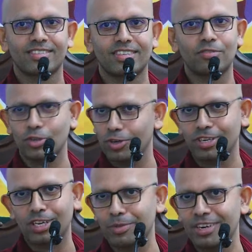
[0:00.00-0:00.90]
If you're going
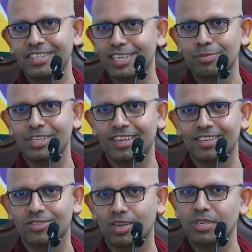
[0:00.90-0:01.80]
to come here and tell me
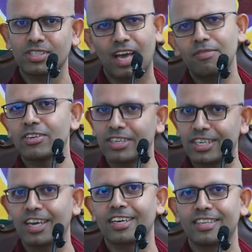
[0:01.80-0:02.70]
that, Swamin Vahanse, I haven't
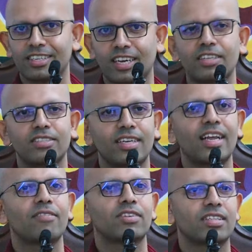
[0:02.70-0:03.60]
retired yet, I still
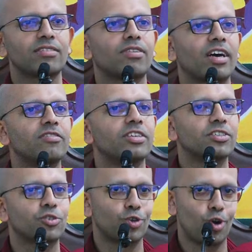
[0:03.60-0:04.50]
have another five
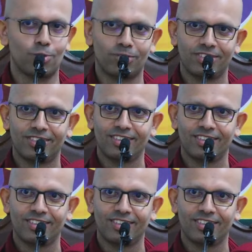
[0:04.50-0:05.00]
years to go.